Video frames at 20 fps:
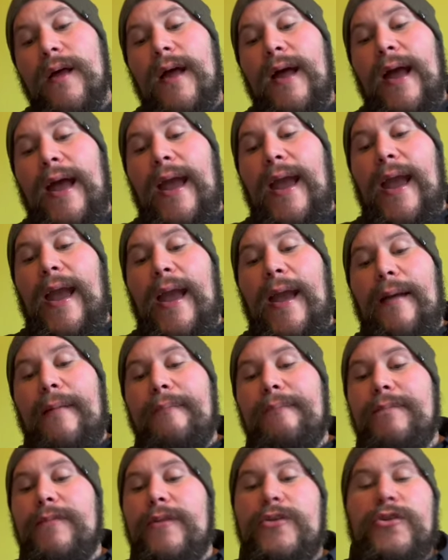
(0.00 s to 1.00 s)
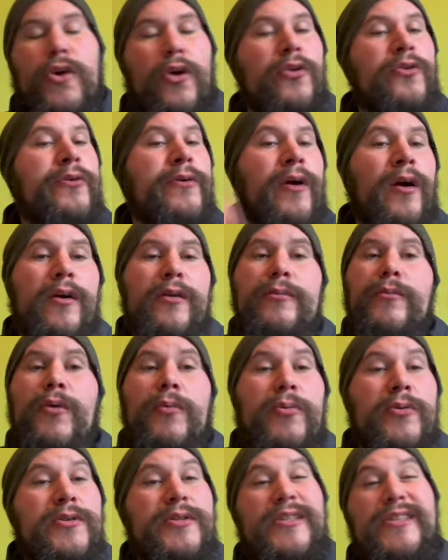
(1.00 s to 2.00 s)
The taller you are, the more
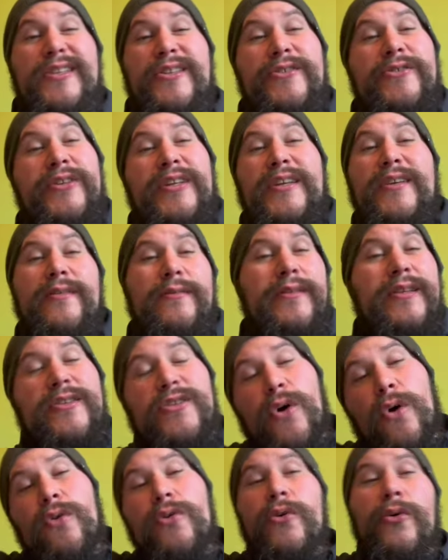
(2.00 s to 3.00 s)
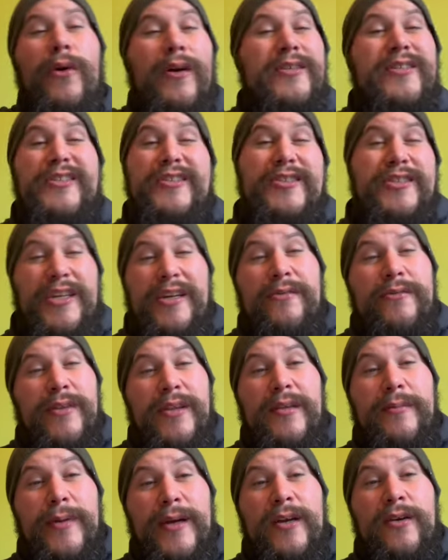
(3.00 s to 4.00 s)
protein you need. The taller you are, just generally
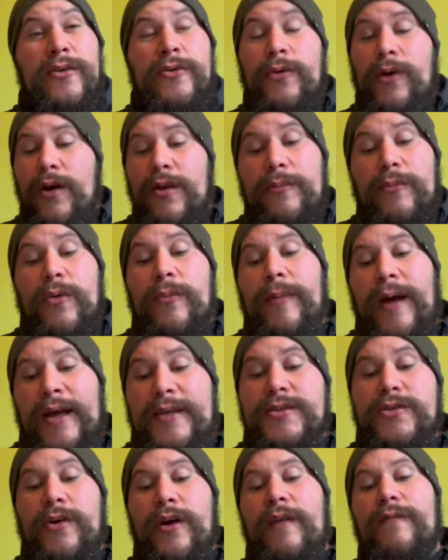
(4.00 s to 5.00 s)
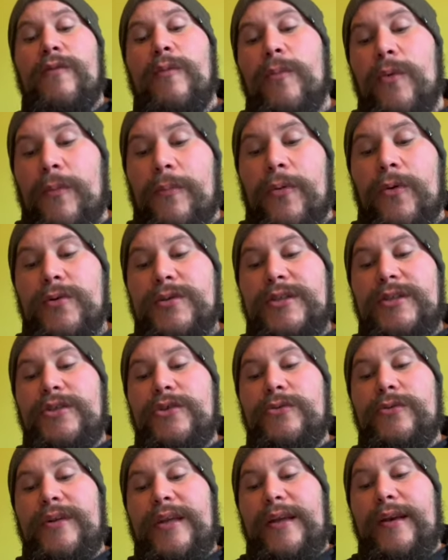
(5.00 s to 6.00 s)
the bigger you are, the more mass you have, the more protein
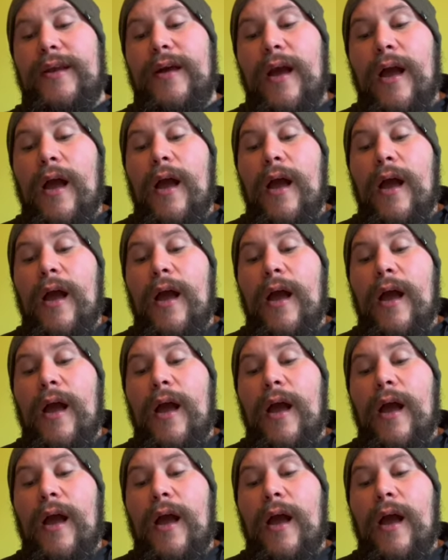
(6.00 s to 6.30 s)
you need.